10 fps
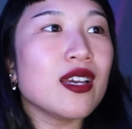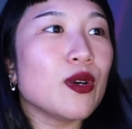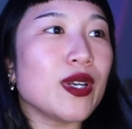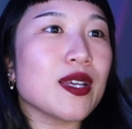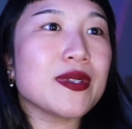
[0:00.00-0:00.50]

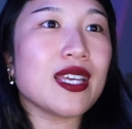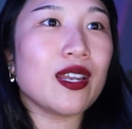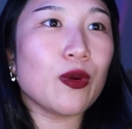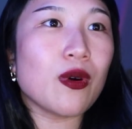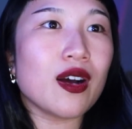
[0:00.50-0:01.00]
When it comes to
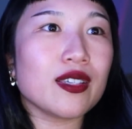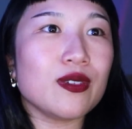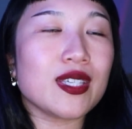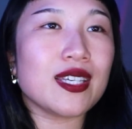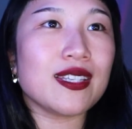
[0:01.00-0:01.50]
Ada Wong,
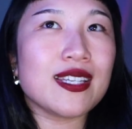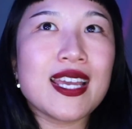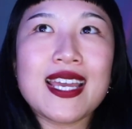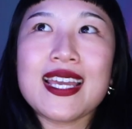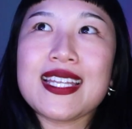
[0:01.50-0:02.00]
you can
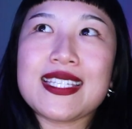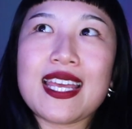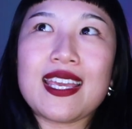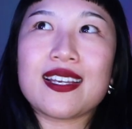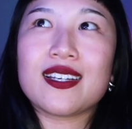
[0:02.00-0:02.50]

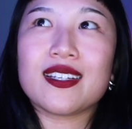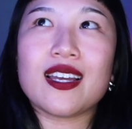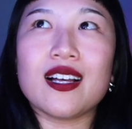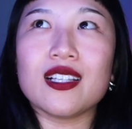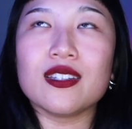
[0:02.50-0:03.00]
take
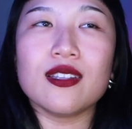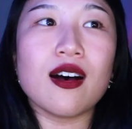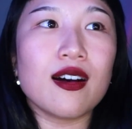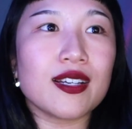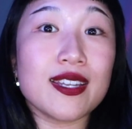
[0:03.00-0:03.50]
a
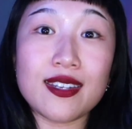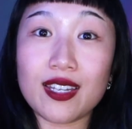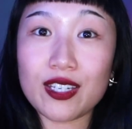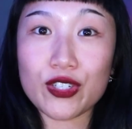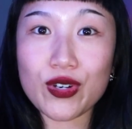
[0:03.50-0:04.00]
long
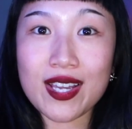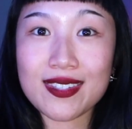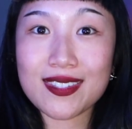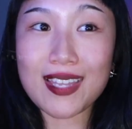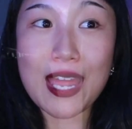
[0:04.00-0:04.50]
knitted
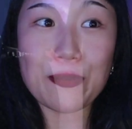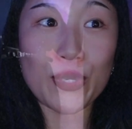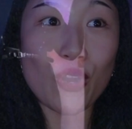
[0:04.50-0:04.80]
dress and put